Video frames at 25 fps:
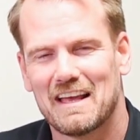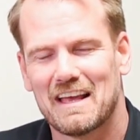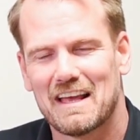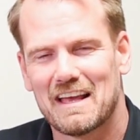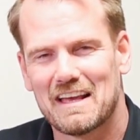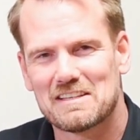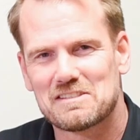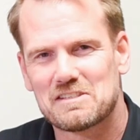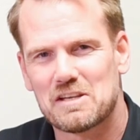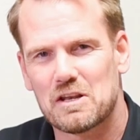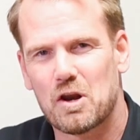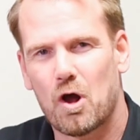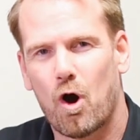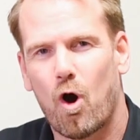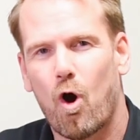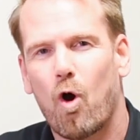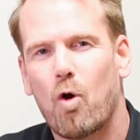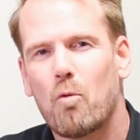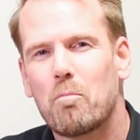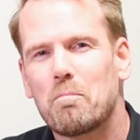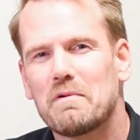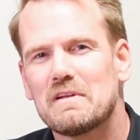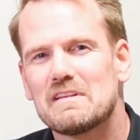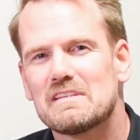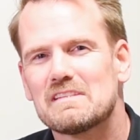is it
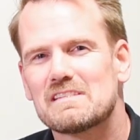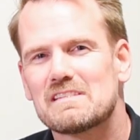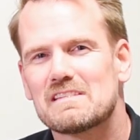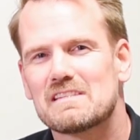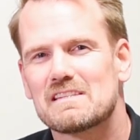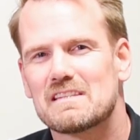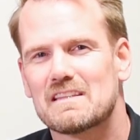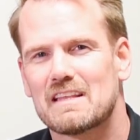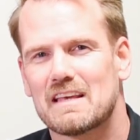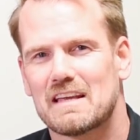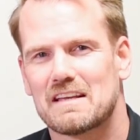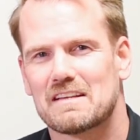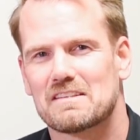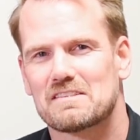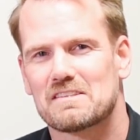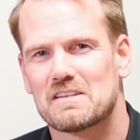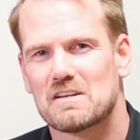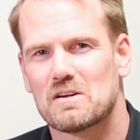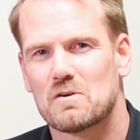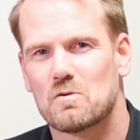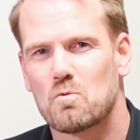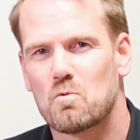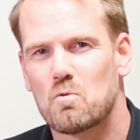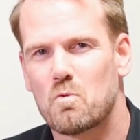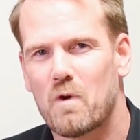opens things in
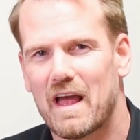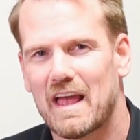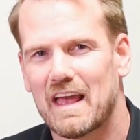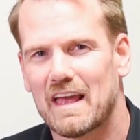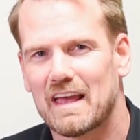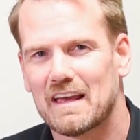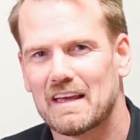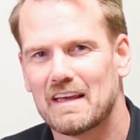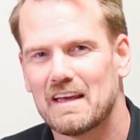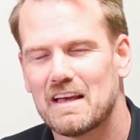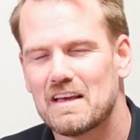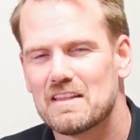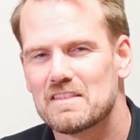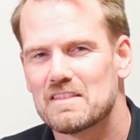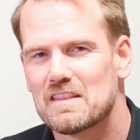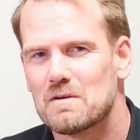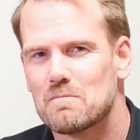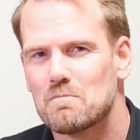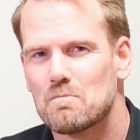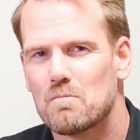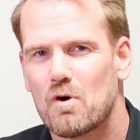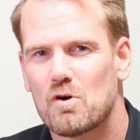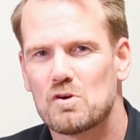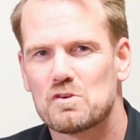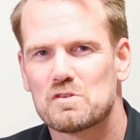a way that
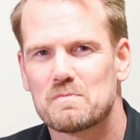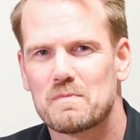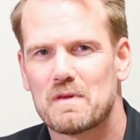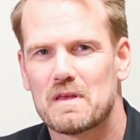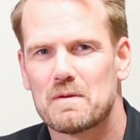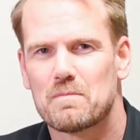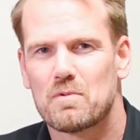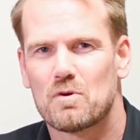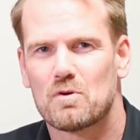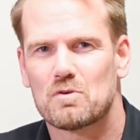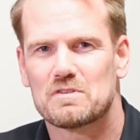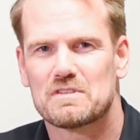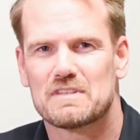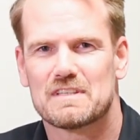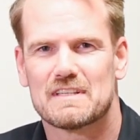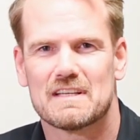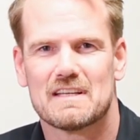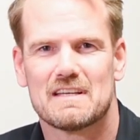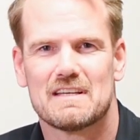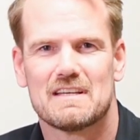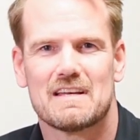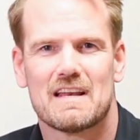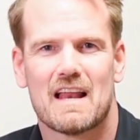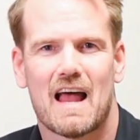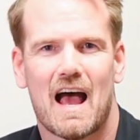most people
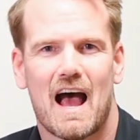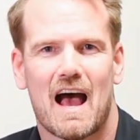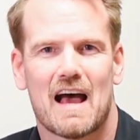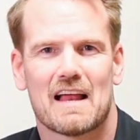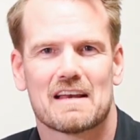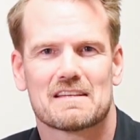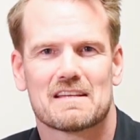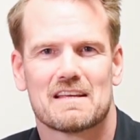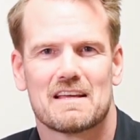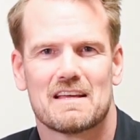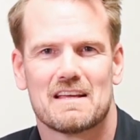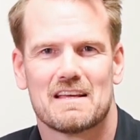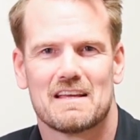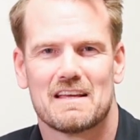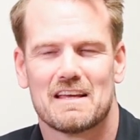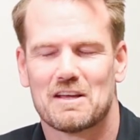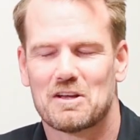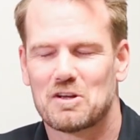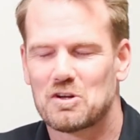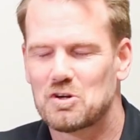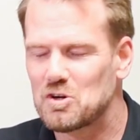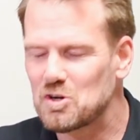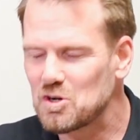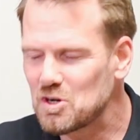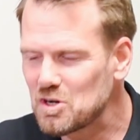did not
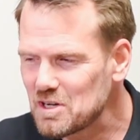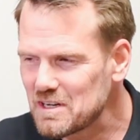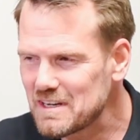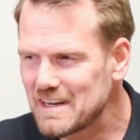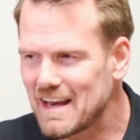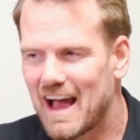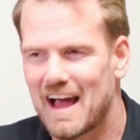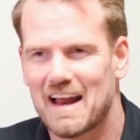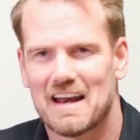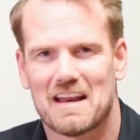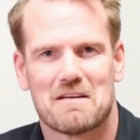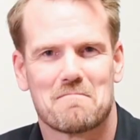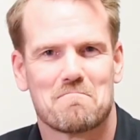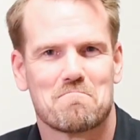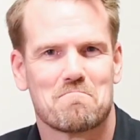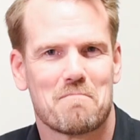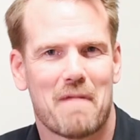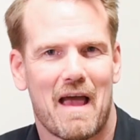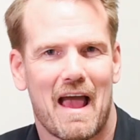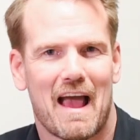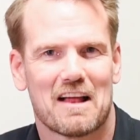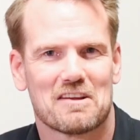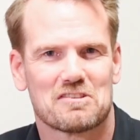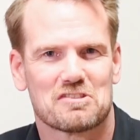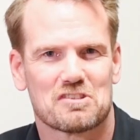and could not
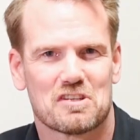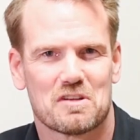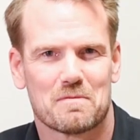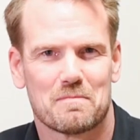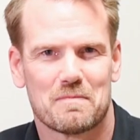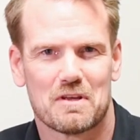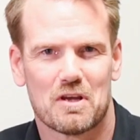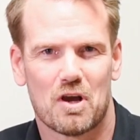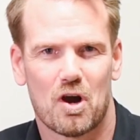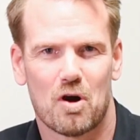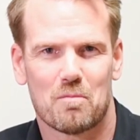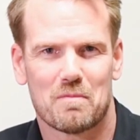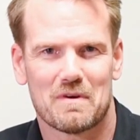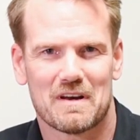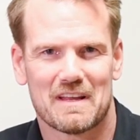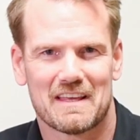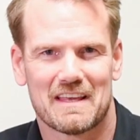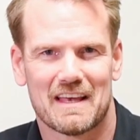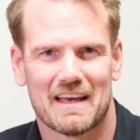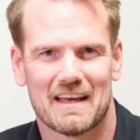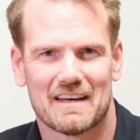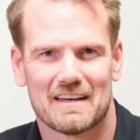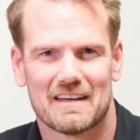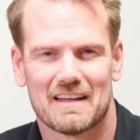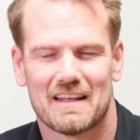imagine can be open
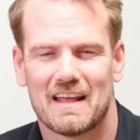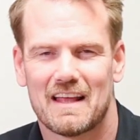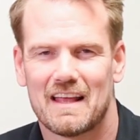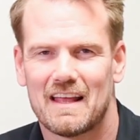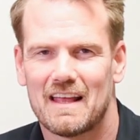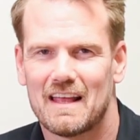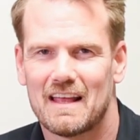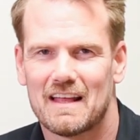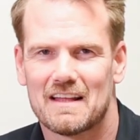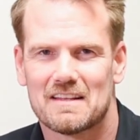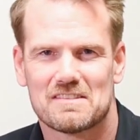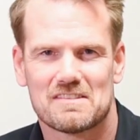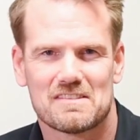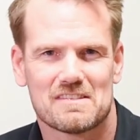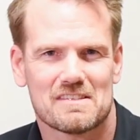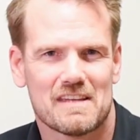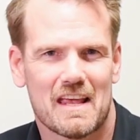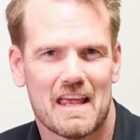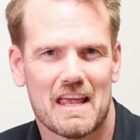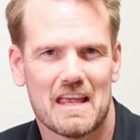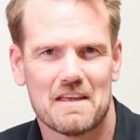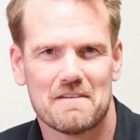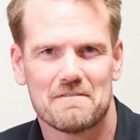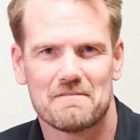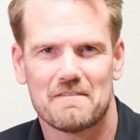again. It's
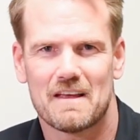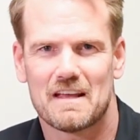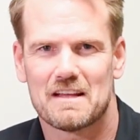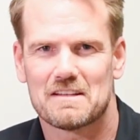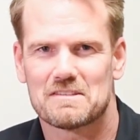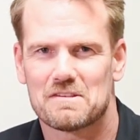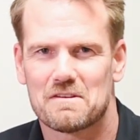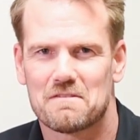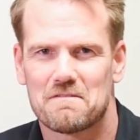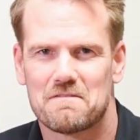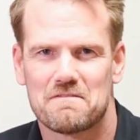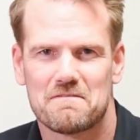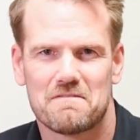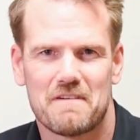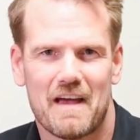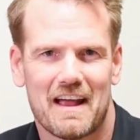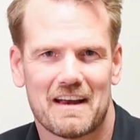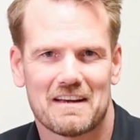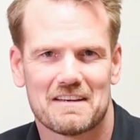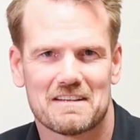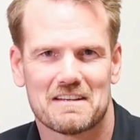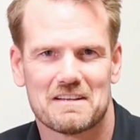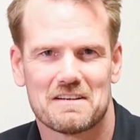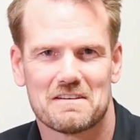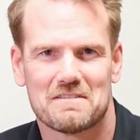safe, it's
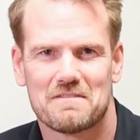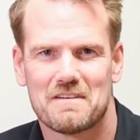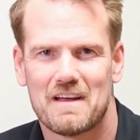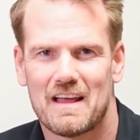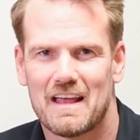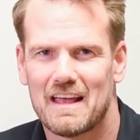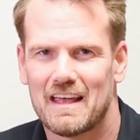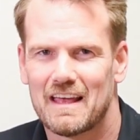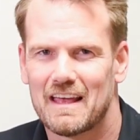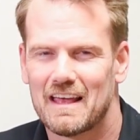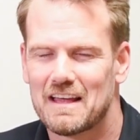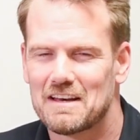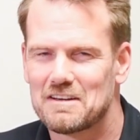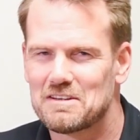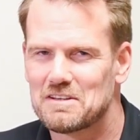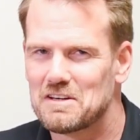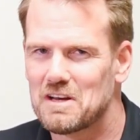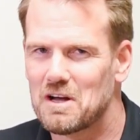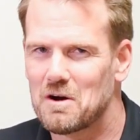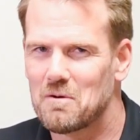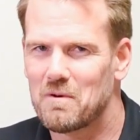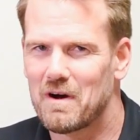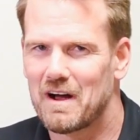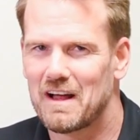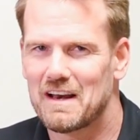effective, and you
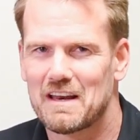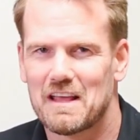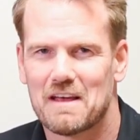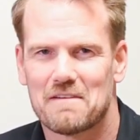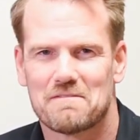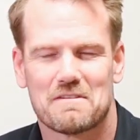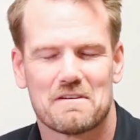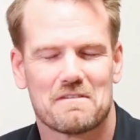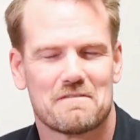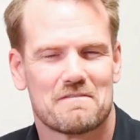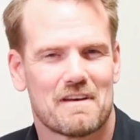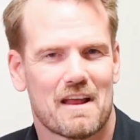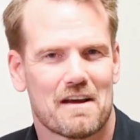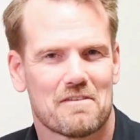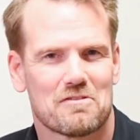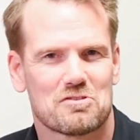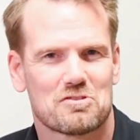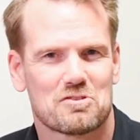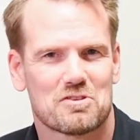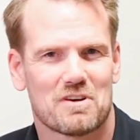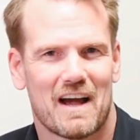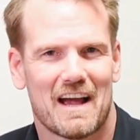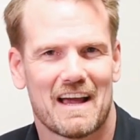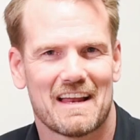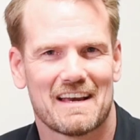know what? If you've never
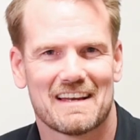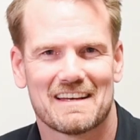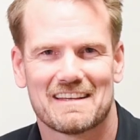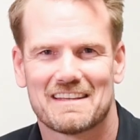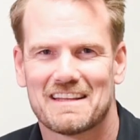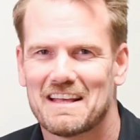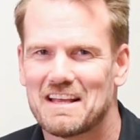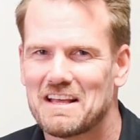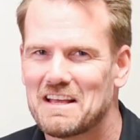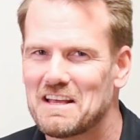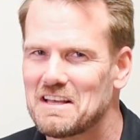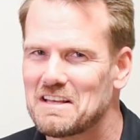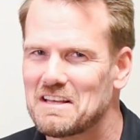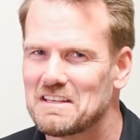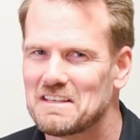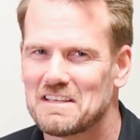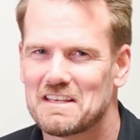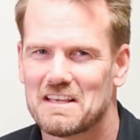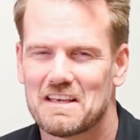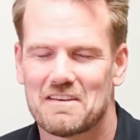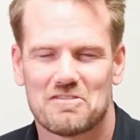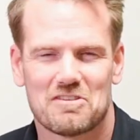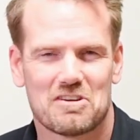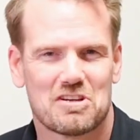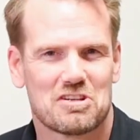tried it,
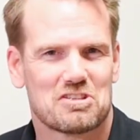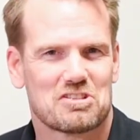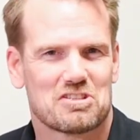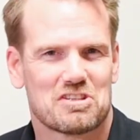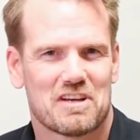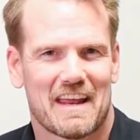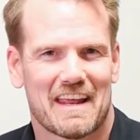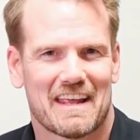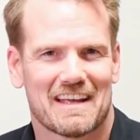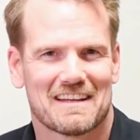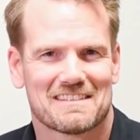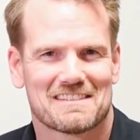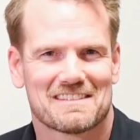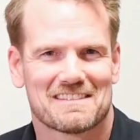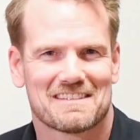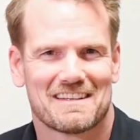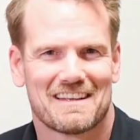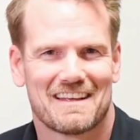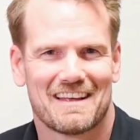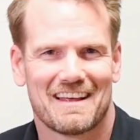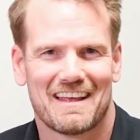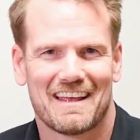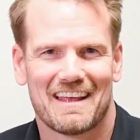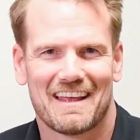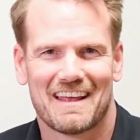give it a chance.
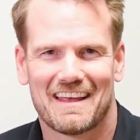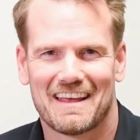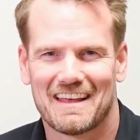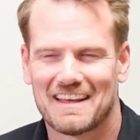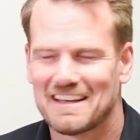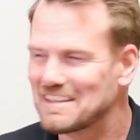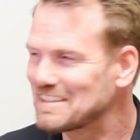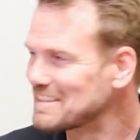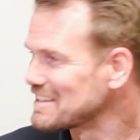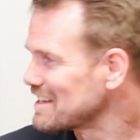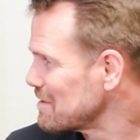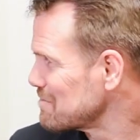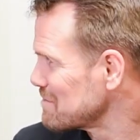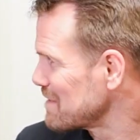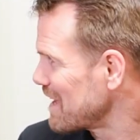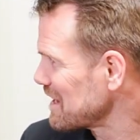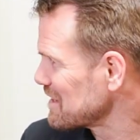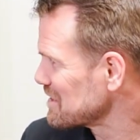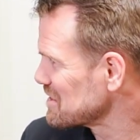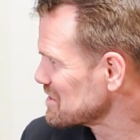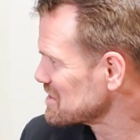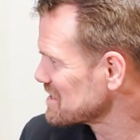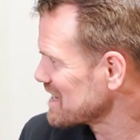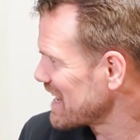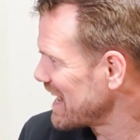And I'm
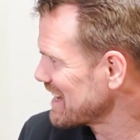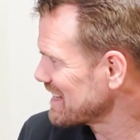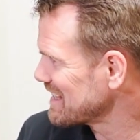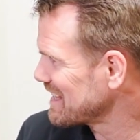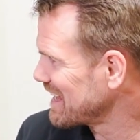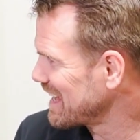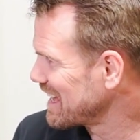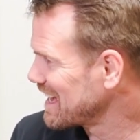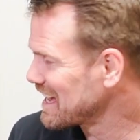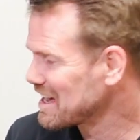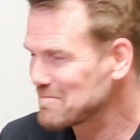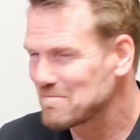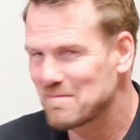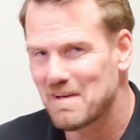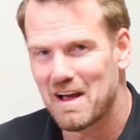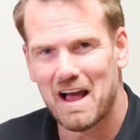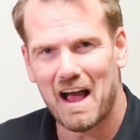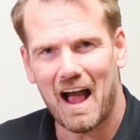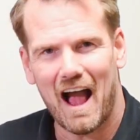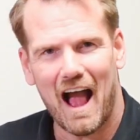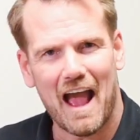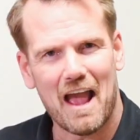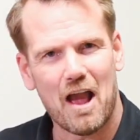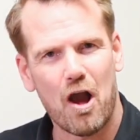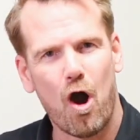Dr. Scott Gamm.
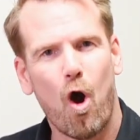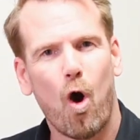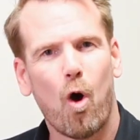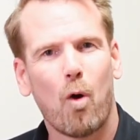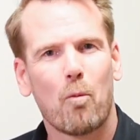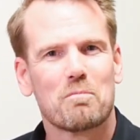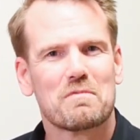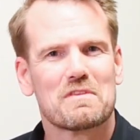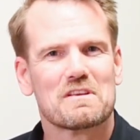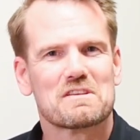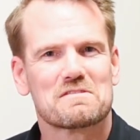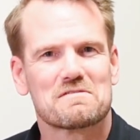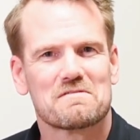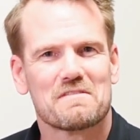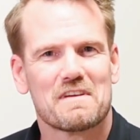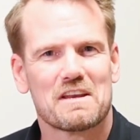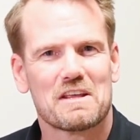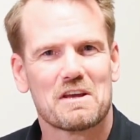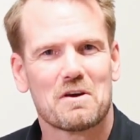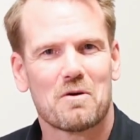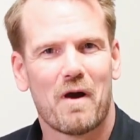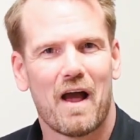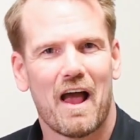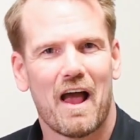I hope this video